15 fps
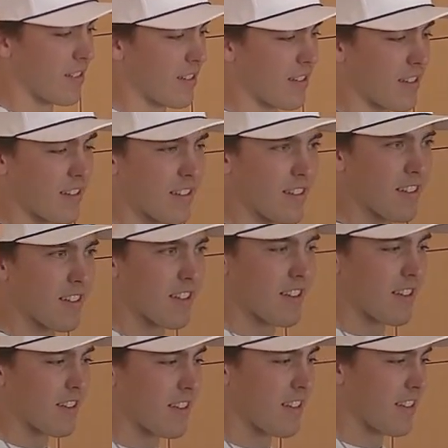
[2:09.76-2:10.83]
also
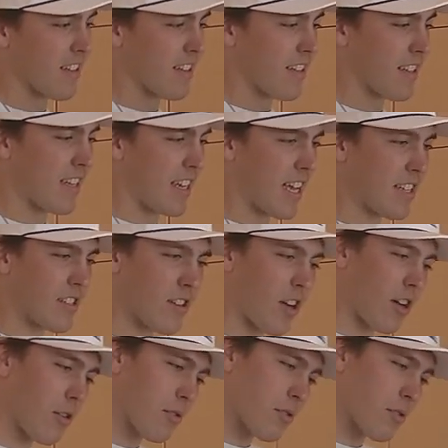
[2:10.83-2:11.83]
provides her with a forever